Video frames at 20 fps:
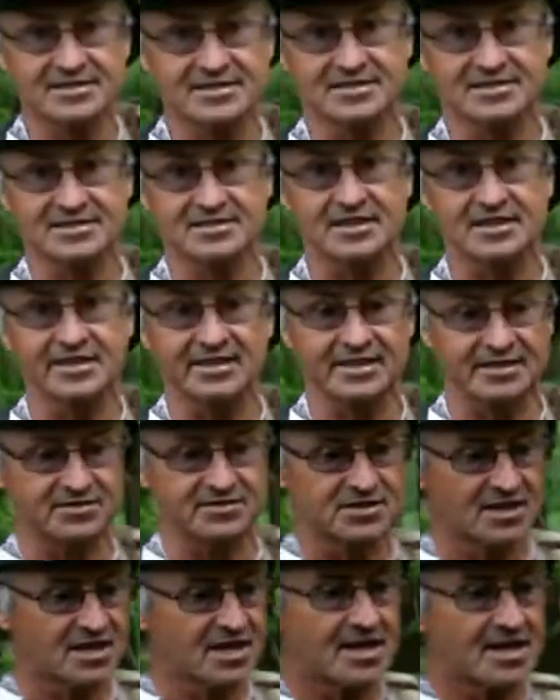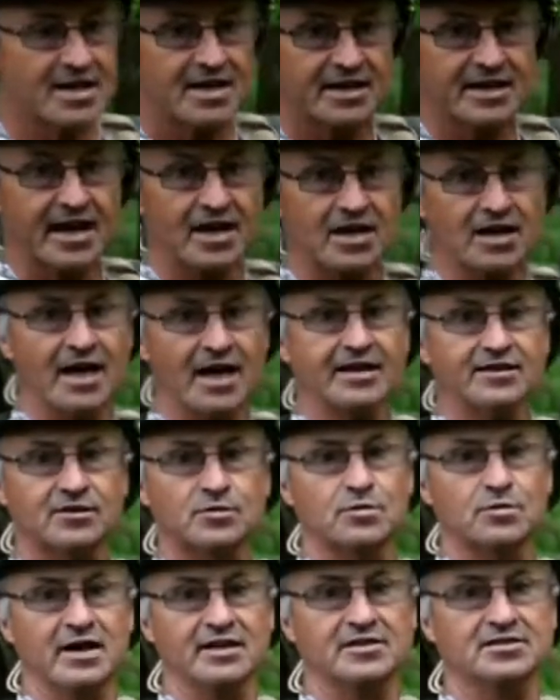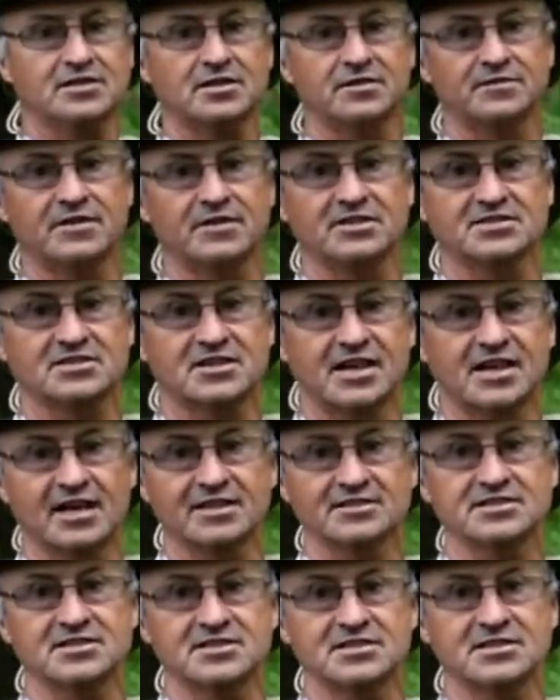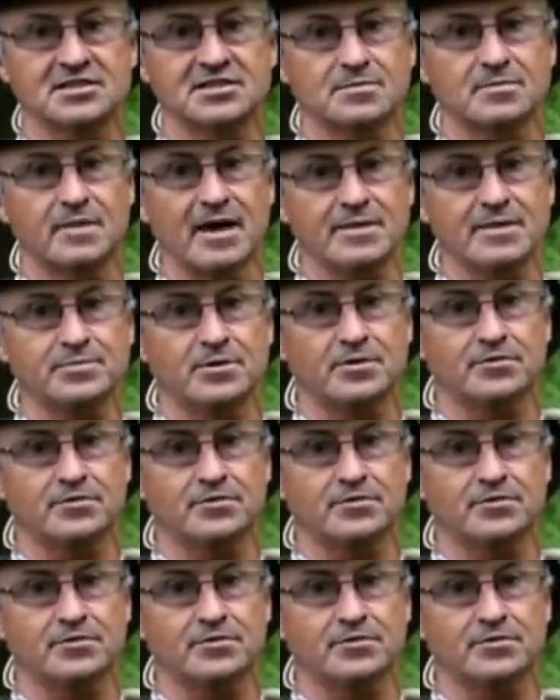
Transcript: its leaves. Now, like the rest of its cousins in the maple